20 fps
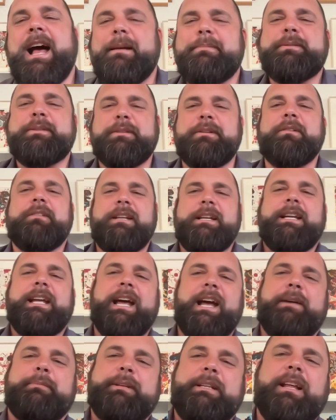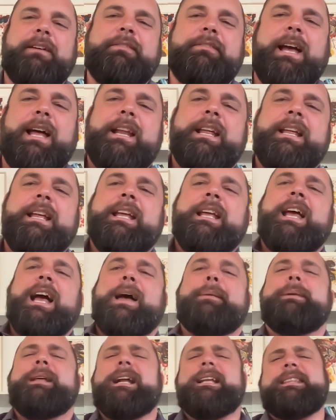absolutely. Yeah, we'd love that. I
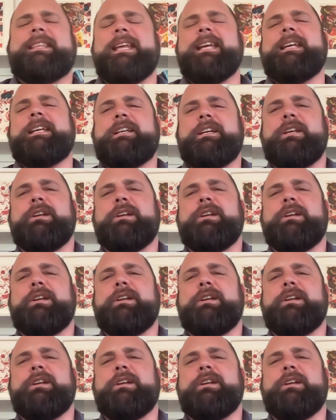mean, I think